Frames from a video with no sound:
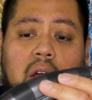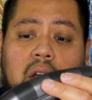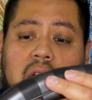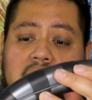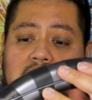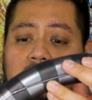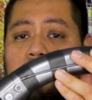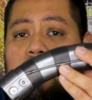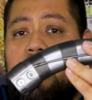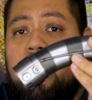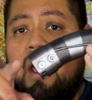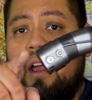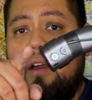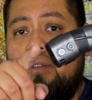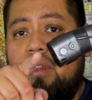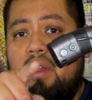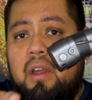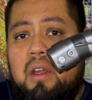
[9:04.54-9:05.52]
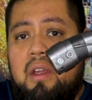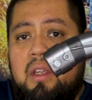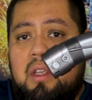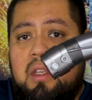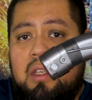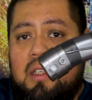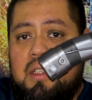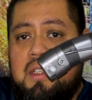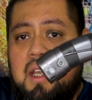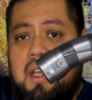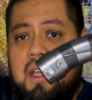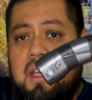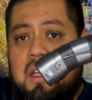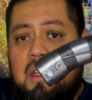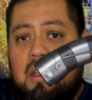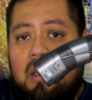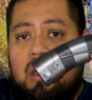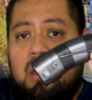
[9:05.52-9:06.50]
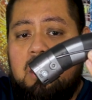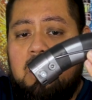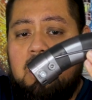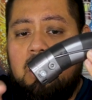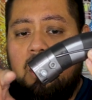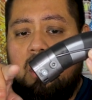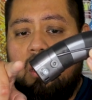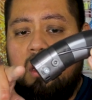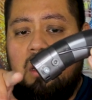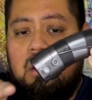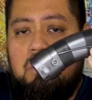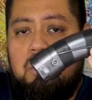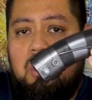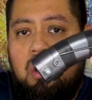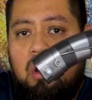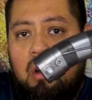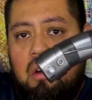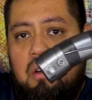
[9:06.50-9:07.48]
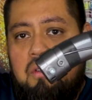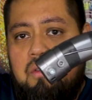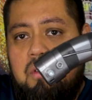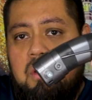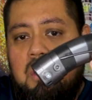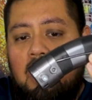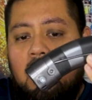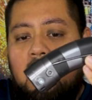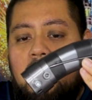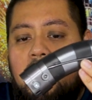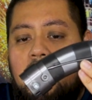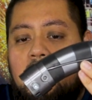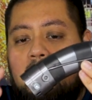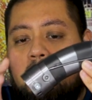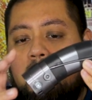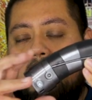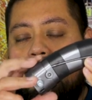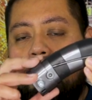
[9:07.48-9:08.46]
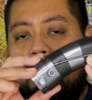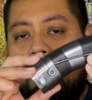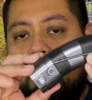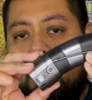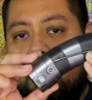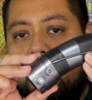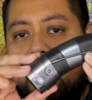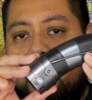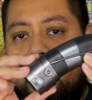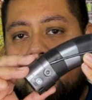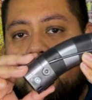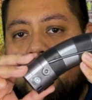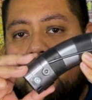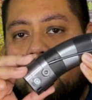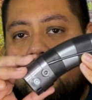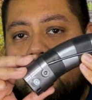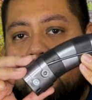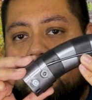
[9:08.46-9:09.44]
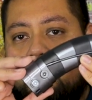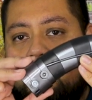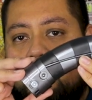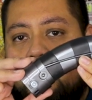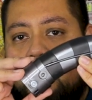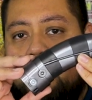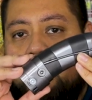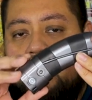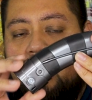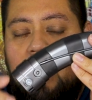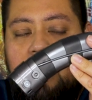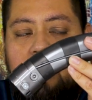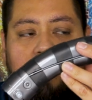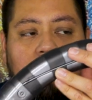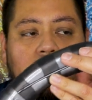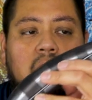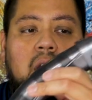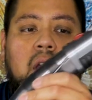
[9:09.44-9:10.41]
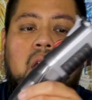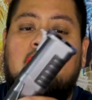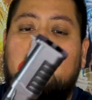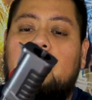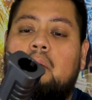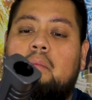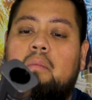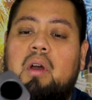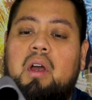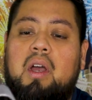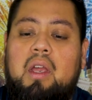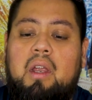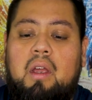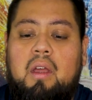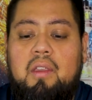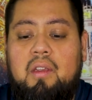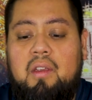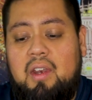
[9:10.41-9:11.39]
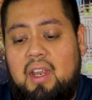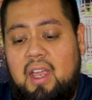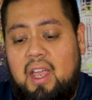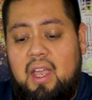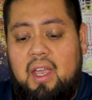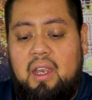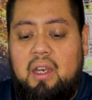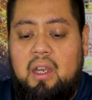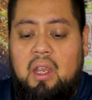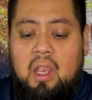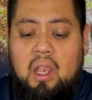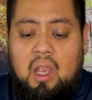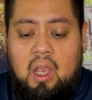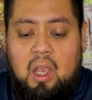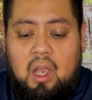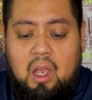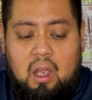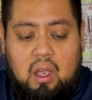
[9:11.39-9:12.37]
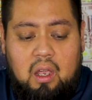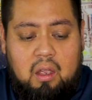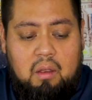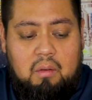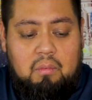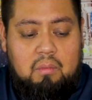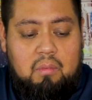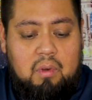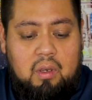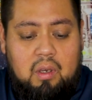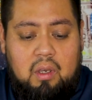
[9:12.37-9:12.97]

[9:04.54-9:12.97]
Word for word: because uh, I want to have the, the second um, curve, and I want to um, put them together. But other than that, um,